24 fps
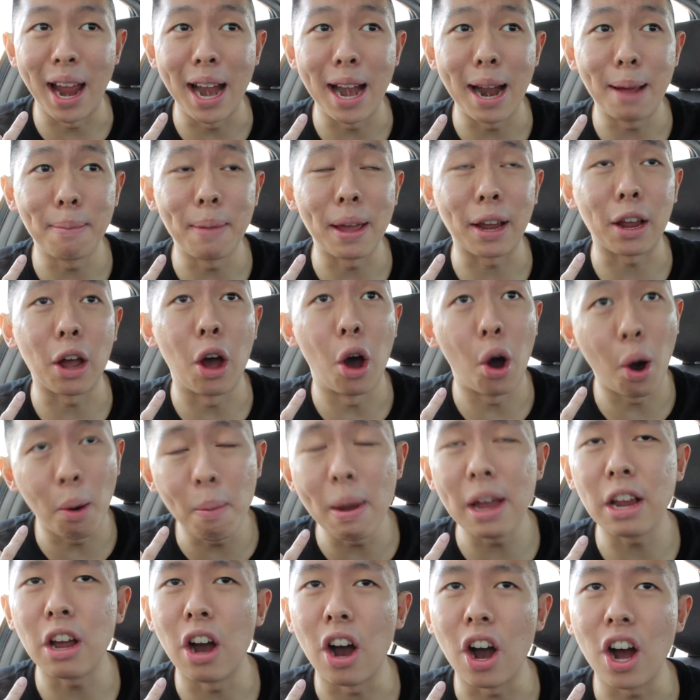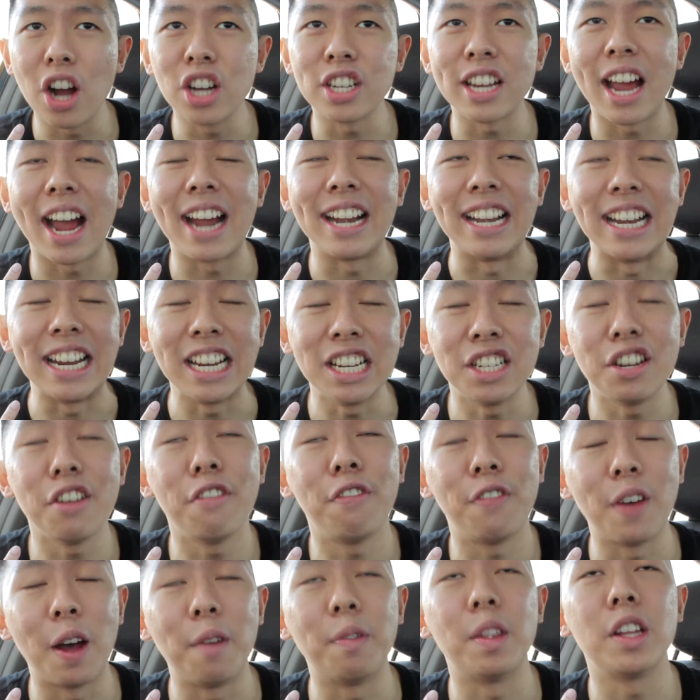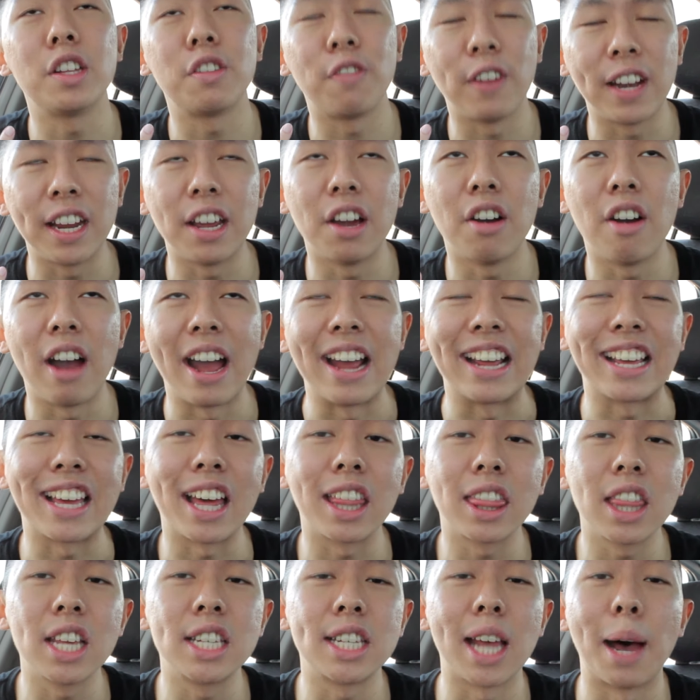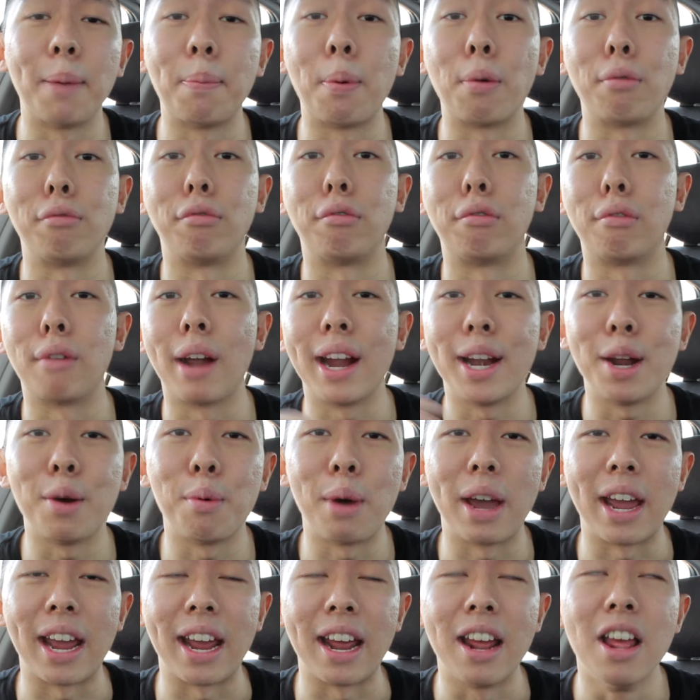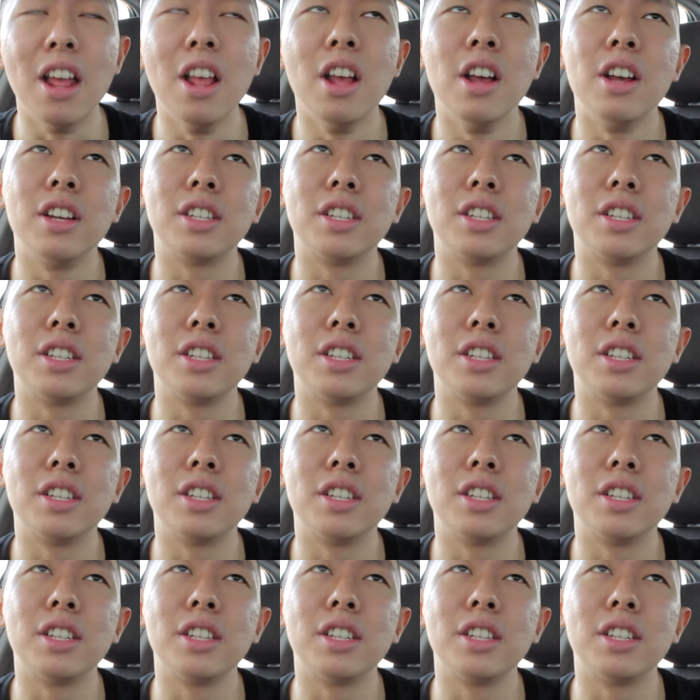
And I'm like, oh my gosh, I need to film this video and get this up right away.